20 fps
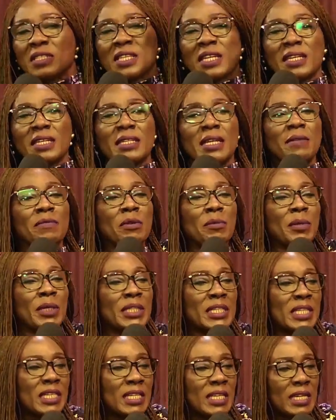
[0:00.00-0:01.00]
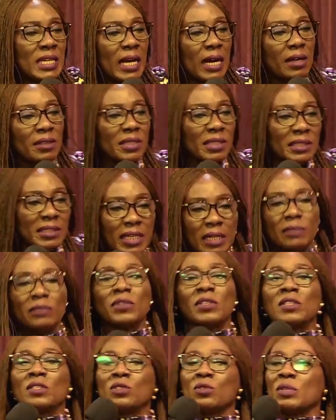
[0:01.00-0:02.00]
taking everybody, how the
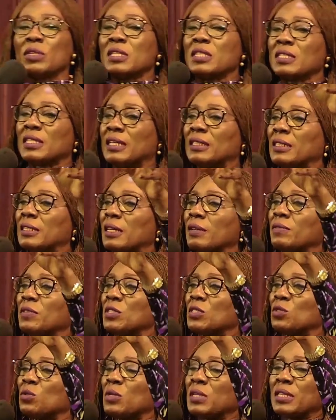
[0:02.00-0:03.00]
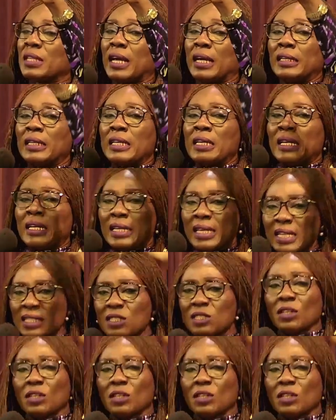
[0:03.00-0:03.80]
devil is doing this and the devil is doing that. Let's